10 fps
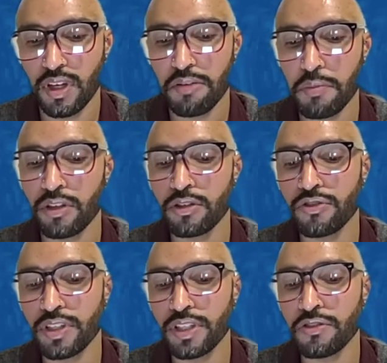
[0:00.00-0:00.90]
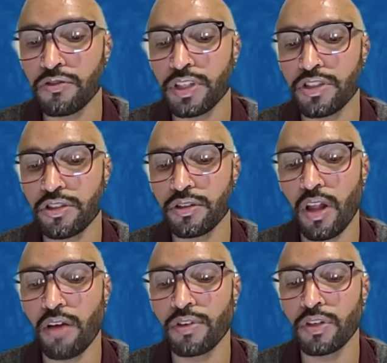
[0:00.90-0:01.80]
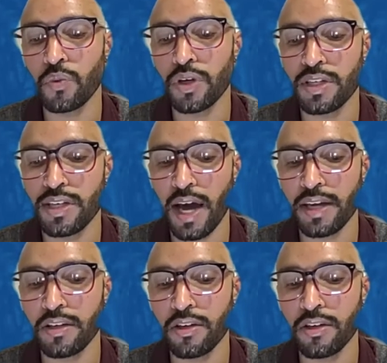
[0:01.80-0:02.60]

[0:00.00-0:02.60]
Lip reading: Mildred and Richard Loving were indicted